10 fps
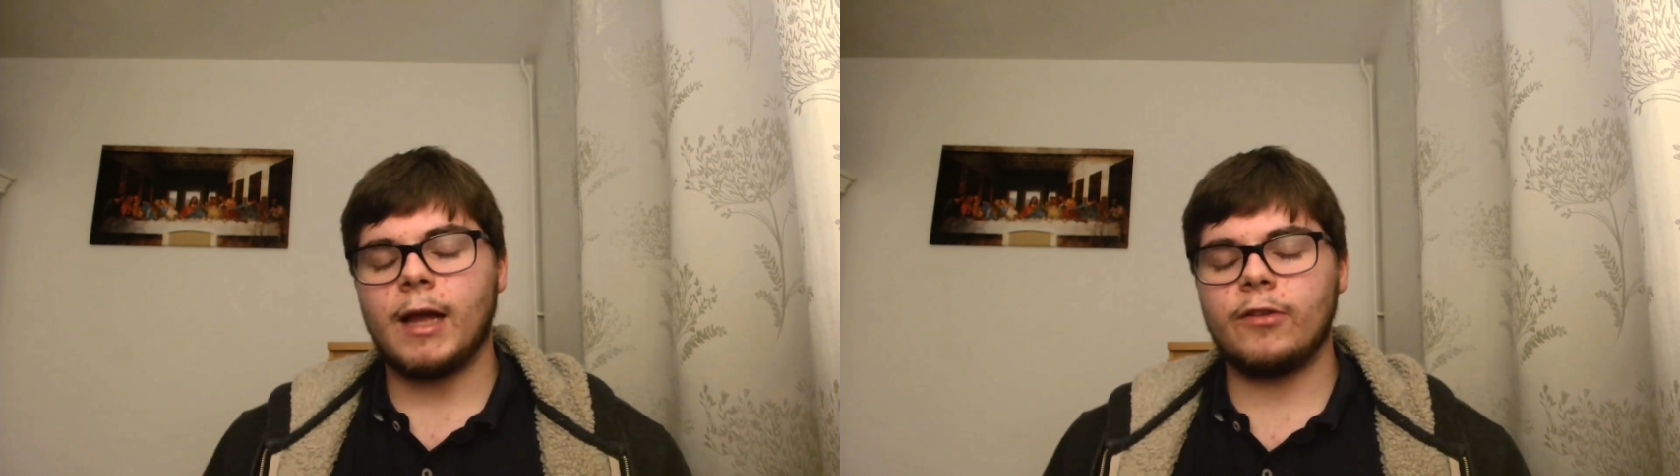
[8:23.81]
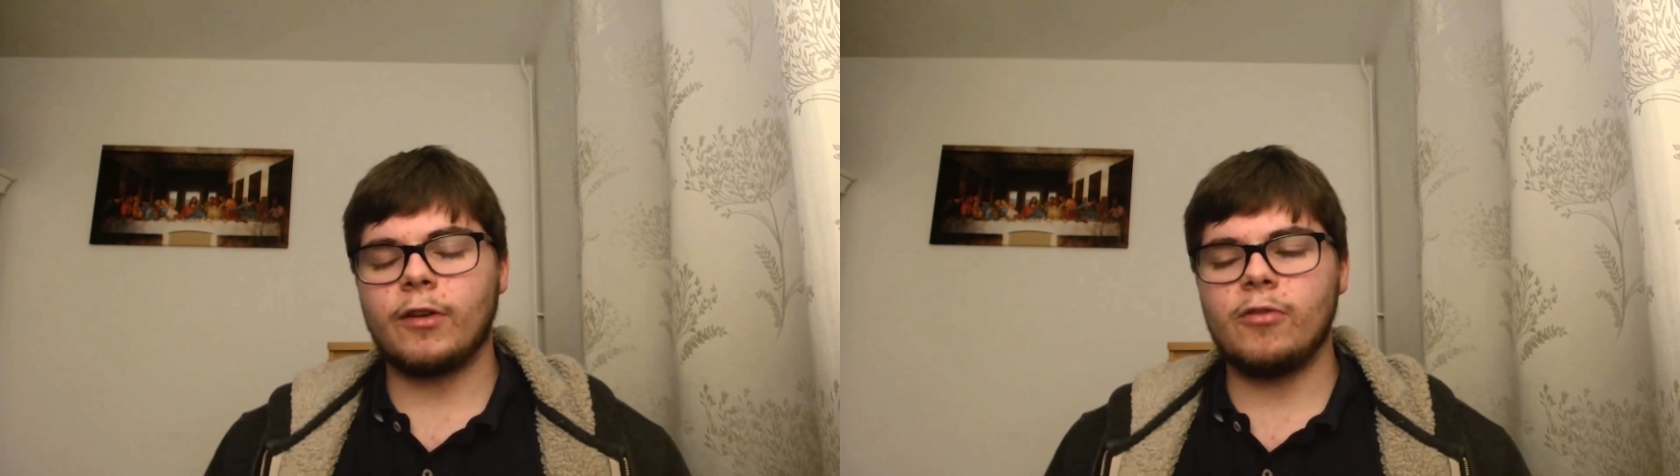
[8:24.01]

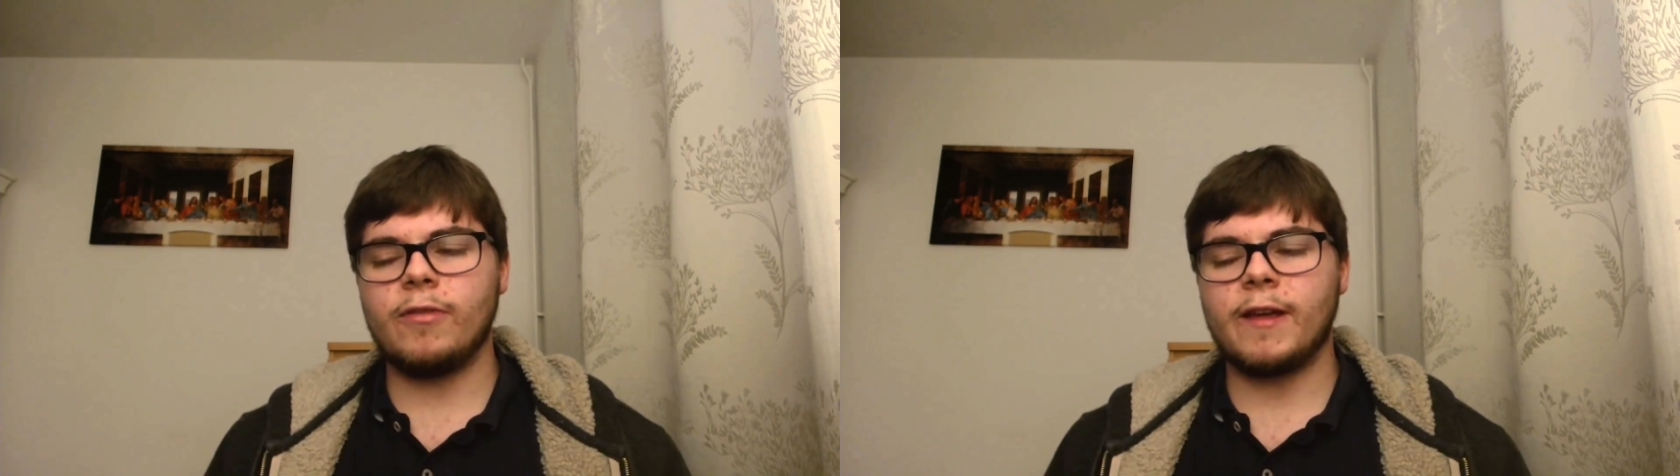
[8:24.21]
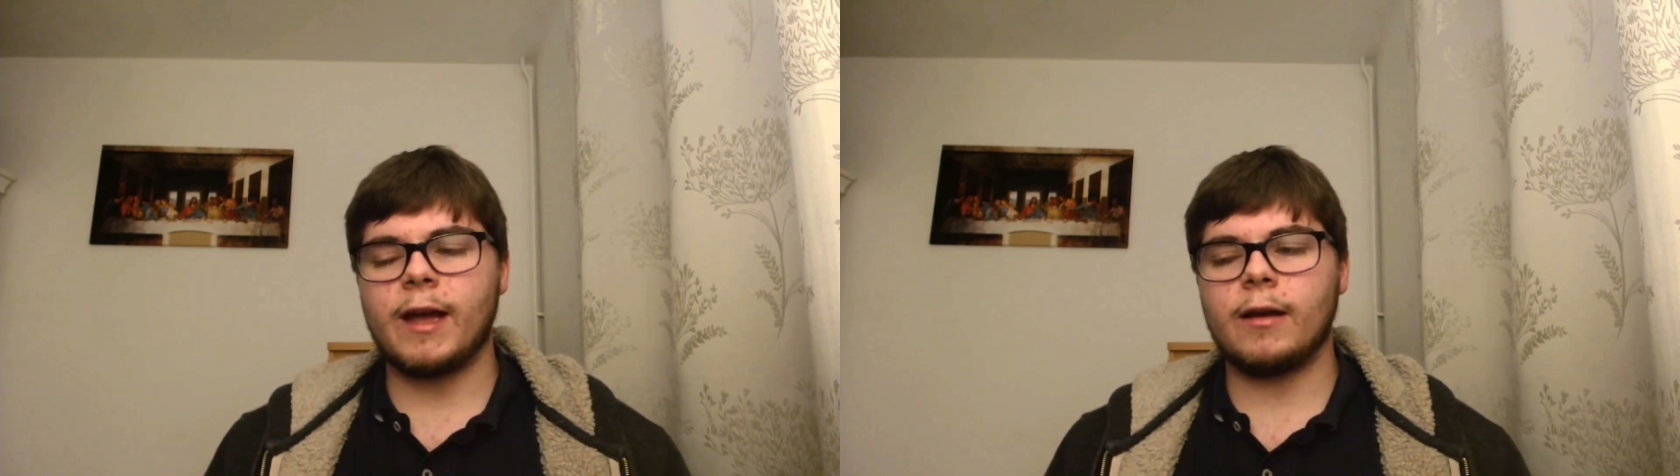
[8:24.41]
And so
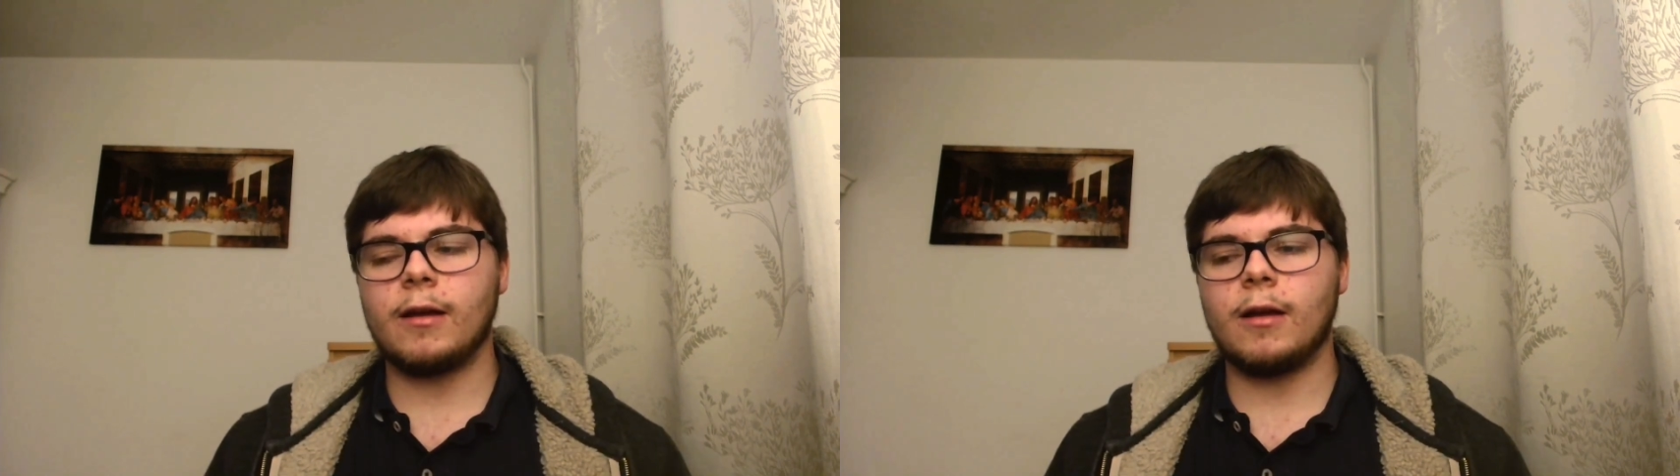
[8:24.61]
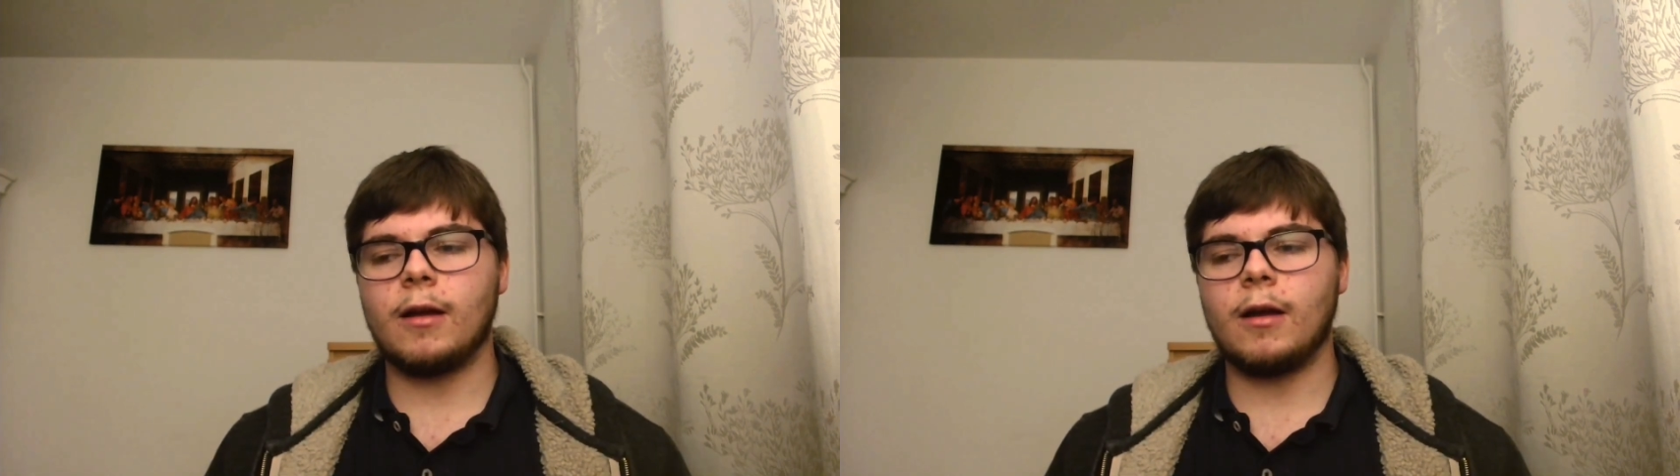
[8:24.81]
with that,
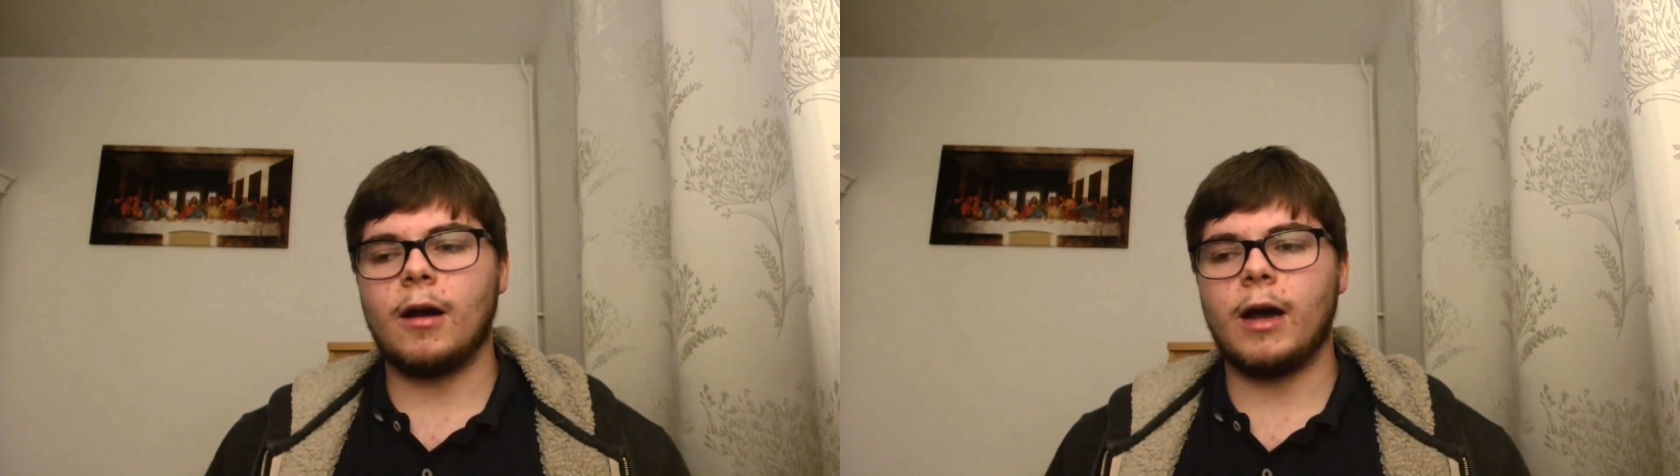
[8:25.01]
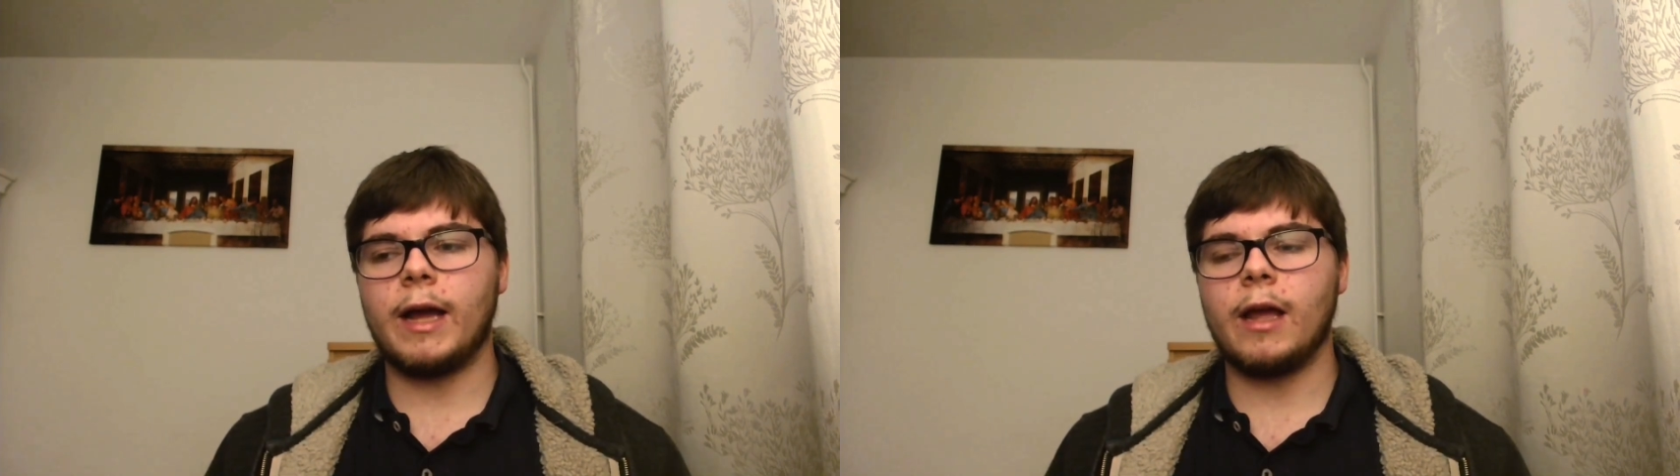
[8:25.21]

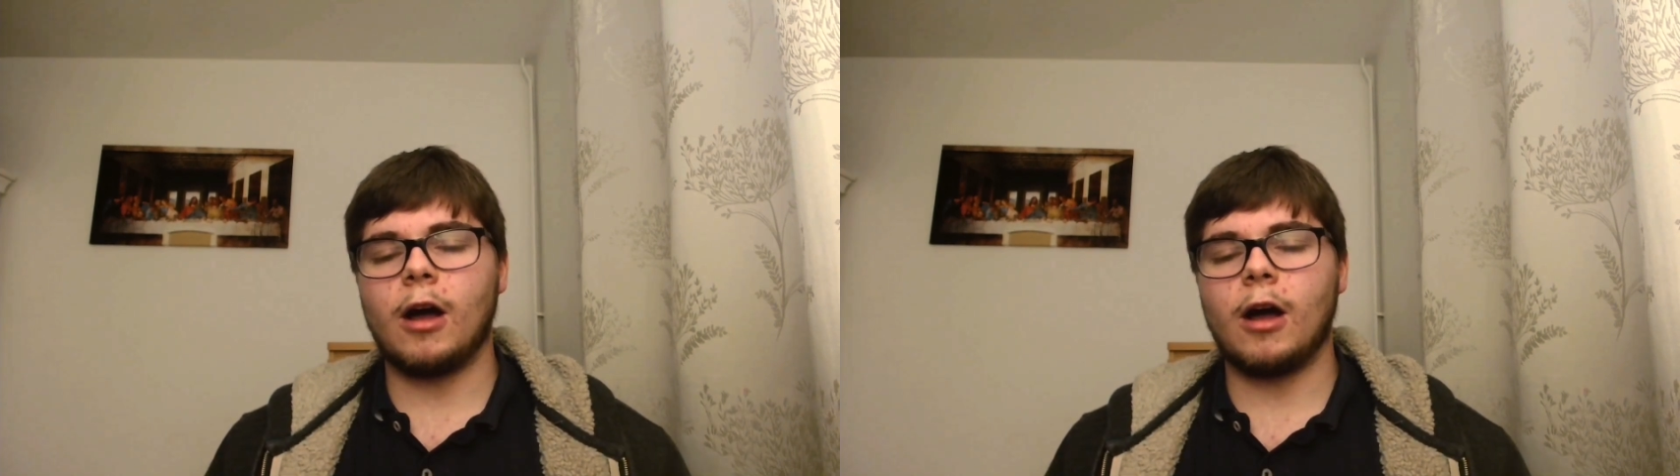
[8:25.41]
I